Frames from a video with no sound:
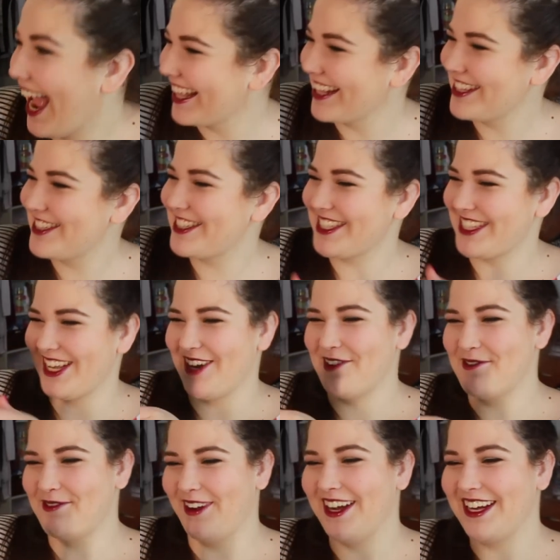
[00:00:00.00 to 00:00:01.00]
That's so
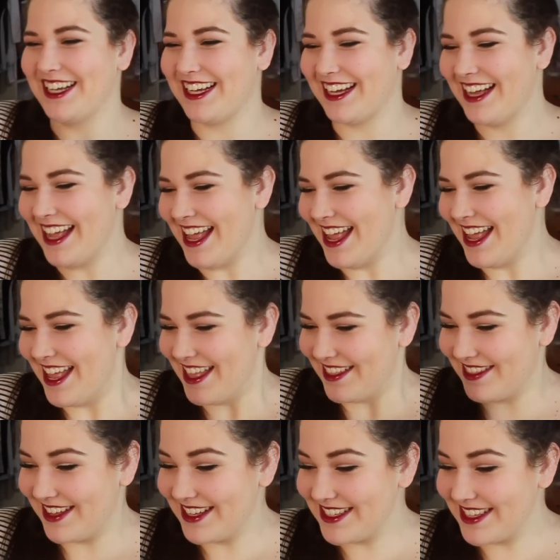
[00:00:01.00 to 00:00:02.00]
funny.
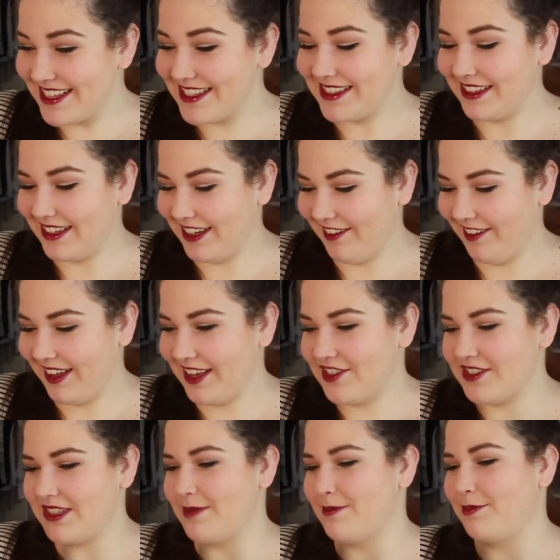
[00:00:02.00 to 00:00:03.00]
This is literally
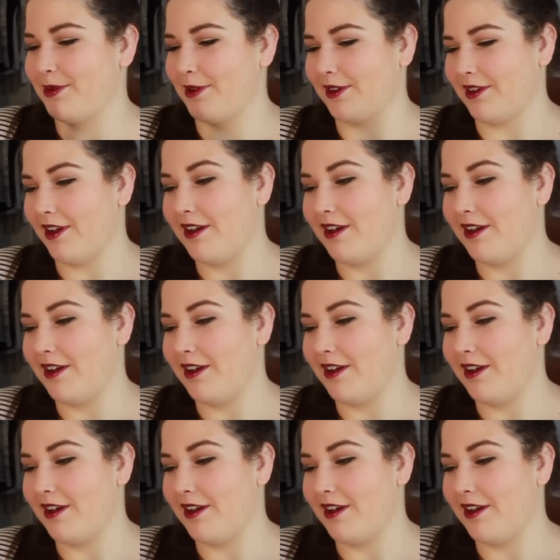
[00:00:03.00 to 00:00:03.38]
just a book